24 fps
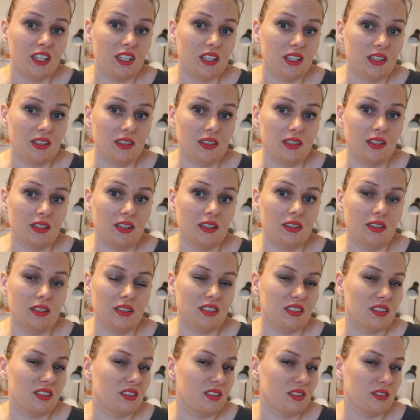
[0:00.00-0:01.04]
it
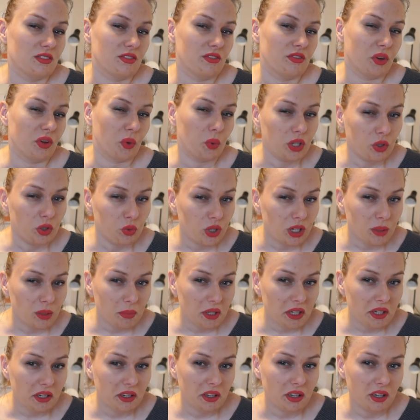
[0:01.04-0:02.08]
it's very
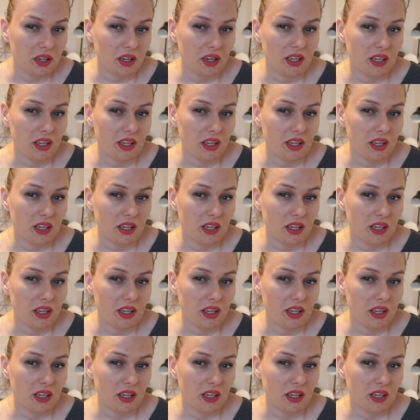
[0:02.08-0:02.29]
creamy.